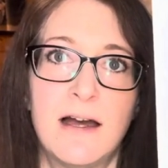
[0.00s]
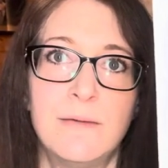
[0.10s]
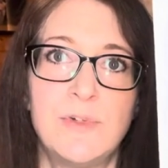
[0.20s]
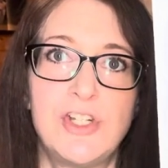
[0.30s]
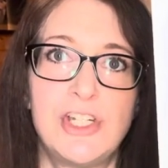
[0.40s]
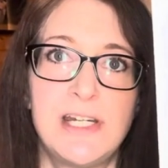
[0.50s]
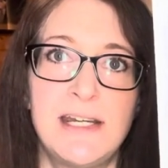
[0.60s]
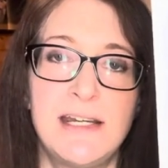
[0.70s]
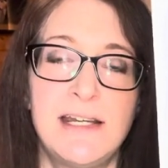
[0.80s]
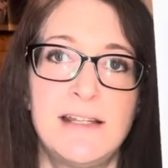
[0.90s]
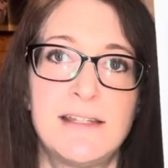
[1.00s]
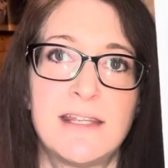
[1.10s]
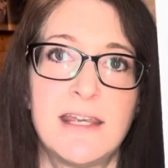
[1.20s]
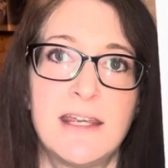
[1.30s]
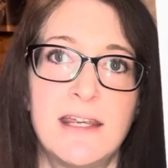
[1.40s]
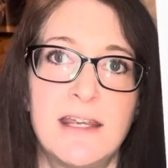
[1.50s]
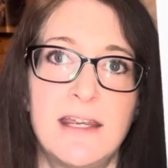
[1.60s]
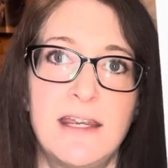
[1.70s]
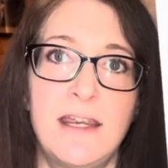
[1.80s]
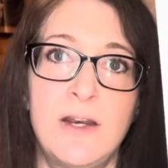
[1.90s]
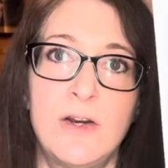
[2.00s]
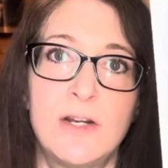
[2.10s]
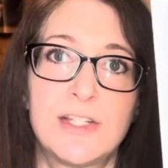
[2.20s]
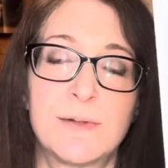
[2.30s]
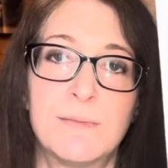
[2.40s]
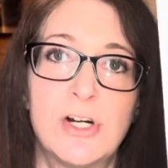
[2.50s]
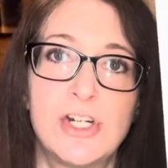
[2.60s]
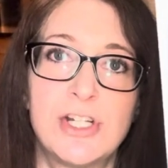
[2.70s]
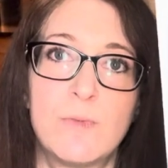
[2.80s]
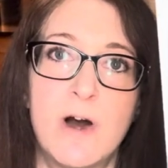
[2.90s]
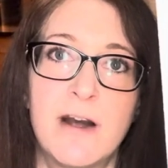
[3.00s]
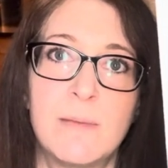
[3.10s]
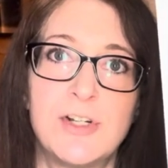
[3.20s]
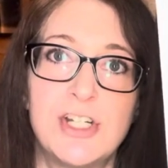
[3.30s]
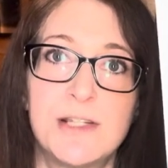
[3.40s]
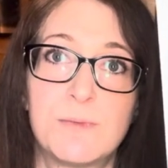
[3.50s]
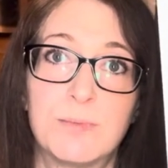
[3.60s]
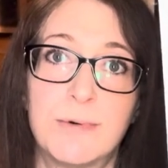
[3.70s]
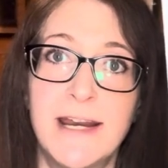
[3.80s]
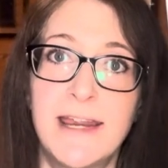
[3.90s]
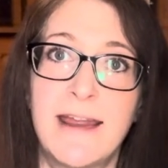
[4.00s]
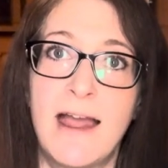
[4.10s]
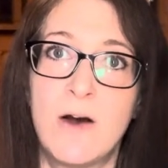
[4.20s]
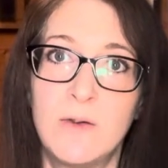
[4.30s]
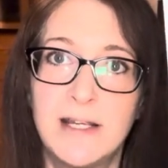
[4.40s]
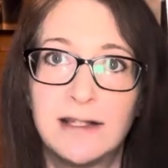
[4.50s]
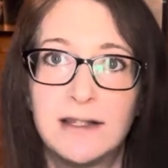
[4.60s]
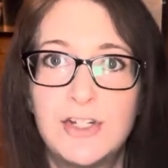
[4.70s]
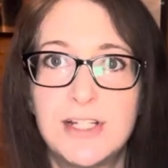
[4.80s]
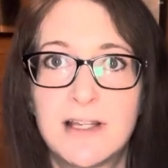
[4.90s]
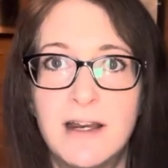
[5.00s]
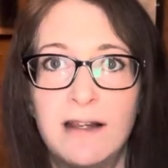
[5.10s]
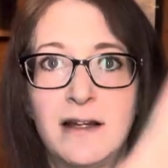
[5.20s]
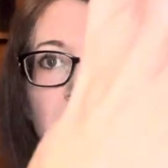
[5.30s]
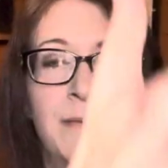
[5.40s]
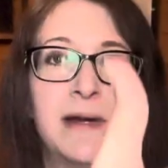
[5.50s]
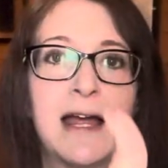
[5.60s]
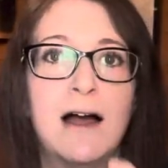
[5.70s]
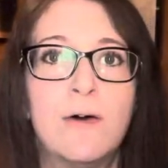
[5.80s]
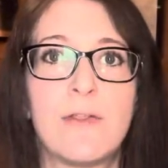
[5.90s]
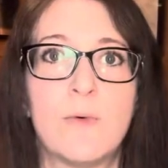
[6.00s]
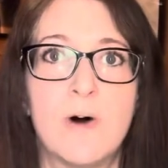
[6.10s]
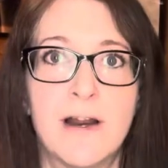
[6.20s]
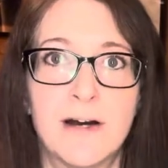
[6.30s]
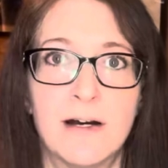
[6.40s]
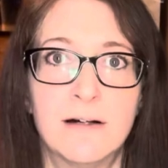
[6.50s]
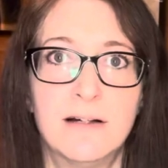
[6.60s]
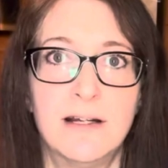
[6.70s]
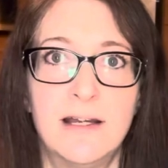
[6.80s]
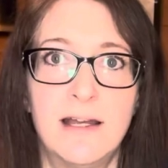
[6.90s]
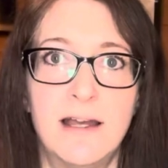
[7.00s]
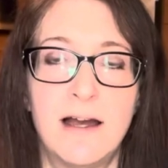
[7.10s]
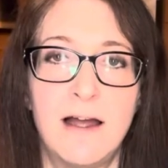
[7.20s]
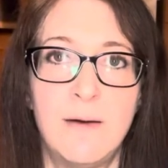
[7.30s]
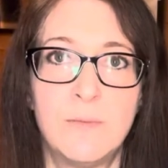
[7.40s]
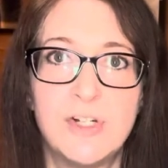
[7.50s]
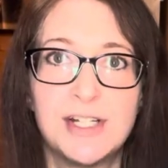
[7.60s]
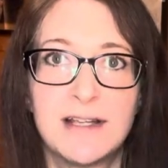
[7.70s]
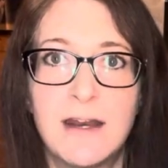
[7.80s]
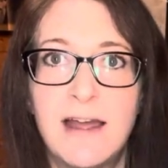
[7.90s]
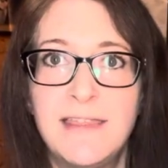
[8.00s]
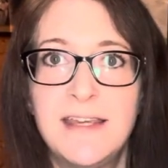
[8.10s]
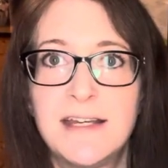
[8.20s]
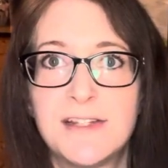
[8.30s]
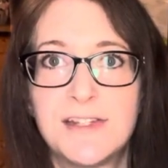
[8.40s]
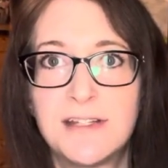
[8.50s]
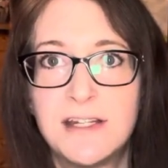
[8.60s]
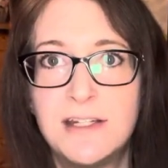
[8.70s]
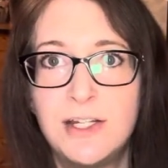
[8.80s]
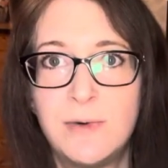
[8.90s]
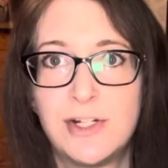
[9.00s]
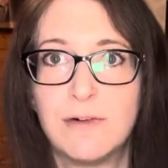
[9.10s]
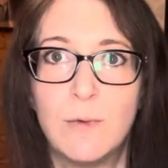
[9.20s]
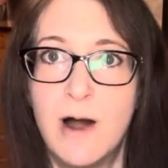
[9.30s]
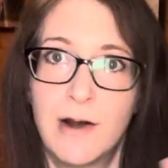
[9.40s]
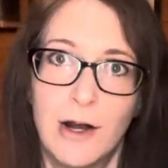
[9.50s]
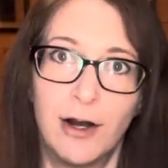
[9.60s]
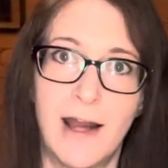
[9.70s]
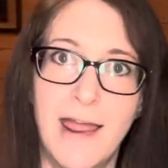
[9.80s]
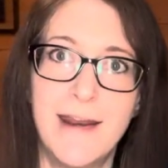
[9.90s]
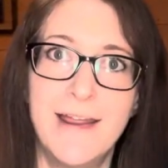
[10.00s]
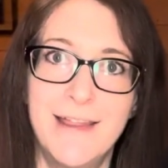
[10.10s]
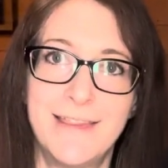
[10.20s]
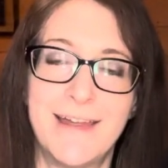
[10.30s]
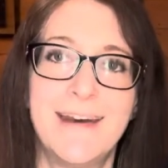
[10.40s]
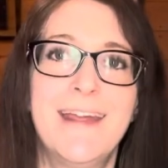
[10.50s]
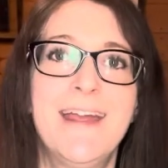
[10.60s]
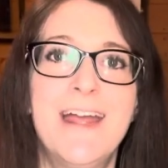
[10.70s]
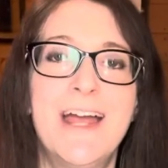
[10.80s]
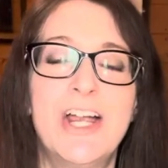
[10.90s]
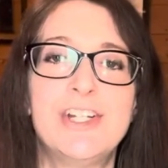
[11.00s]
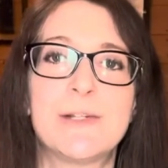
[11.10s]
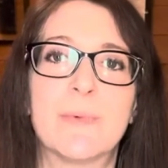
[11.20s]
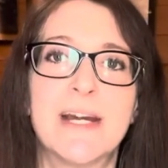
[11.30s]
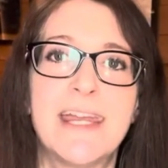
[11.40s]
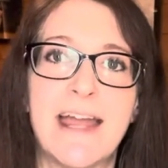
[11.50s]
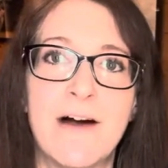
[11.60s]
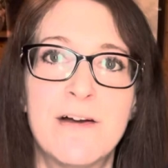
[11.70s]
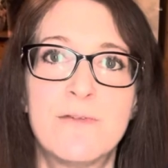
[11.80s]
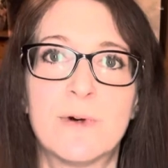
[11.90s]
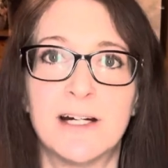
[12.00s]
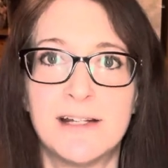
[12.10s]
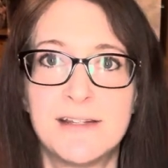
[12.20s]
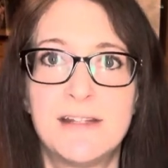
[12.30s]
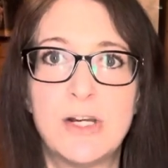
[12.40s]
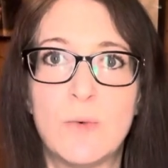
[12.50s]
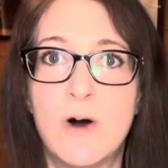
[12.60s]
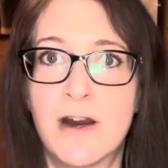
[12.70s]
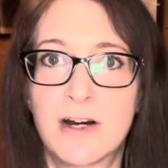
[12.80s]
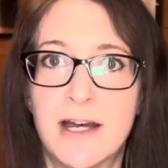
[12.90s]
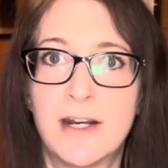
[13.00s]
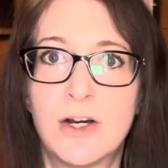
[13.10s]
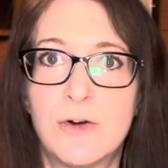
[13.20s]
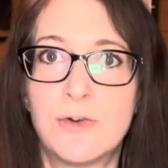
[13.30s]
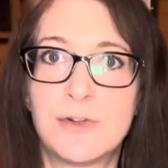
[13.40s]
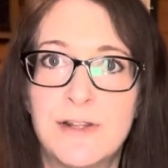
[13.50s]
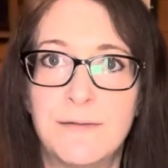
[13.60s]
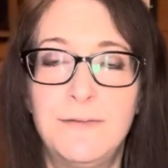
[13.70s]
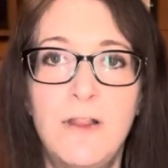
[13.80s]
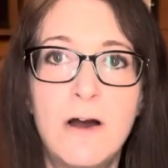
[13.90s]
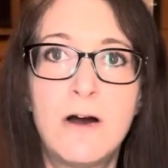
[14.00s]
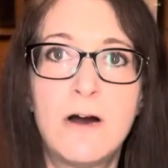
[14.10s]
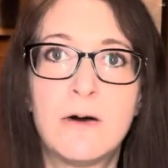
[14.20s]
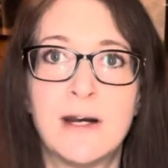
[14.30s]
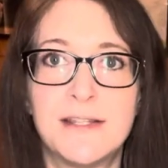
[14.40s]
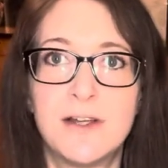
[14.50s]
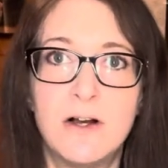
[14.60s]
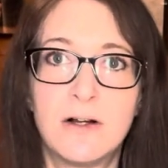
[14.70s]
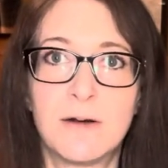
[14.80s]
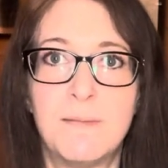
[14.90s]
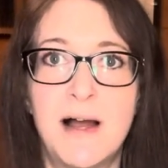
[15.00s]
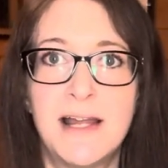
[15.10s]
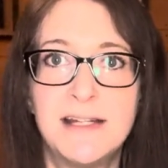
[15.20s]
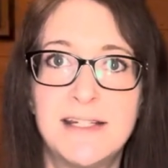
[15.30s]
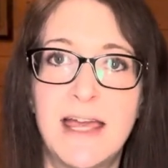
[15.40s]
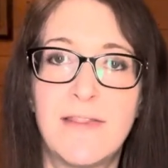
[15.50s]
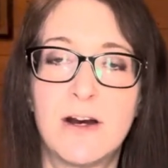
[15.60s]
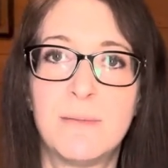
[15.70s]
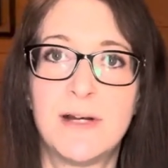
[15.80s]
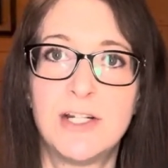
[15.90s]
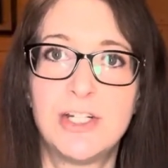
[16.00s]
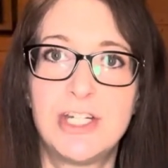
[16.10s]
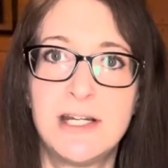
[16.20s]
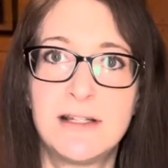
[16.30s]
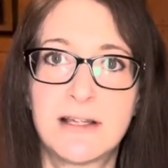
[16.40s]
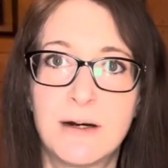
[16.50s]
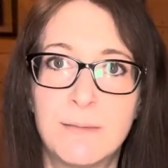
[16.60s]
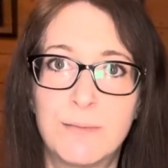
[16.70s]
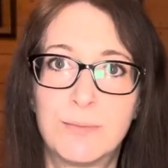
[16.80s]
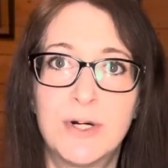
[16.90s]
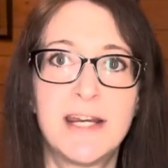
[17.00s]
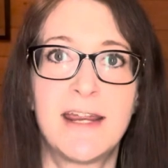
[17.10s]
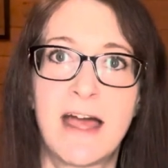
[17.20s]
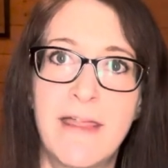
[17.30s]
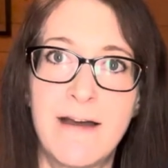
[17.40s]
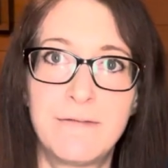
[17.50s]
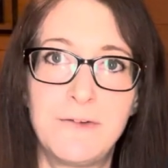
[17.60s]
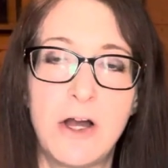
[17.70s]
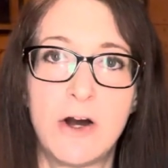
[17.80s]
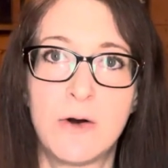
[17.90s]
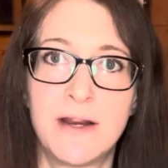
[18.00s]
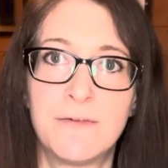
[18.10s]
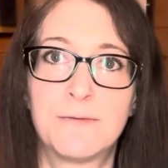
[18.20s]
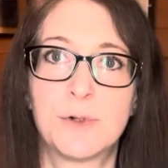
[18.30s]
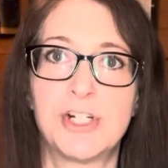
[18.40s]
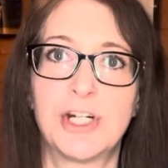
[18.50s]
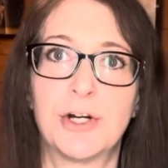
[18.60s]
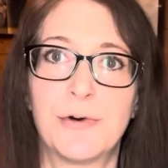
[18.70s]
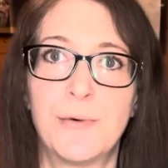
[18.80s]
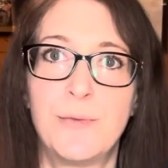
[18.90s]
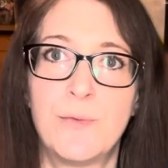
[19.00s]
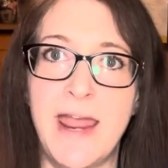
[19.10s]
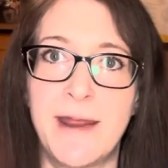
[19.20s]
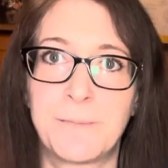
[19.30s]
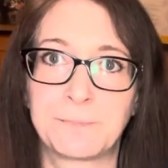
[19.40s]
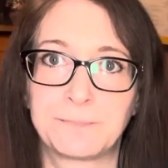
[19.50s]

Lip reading: She's in submerged in water, but she's breaking out. Like, she's kind of like coming out of the water, which is kind of, I think it's the continuation of water on her head that she's breaking out of, whereas, you know, water kind of goes in the flow and it's all combined together, but she's kind of breaking out of that flow and forging her own way.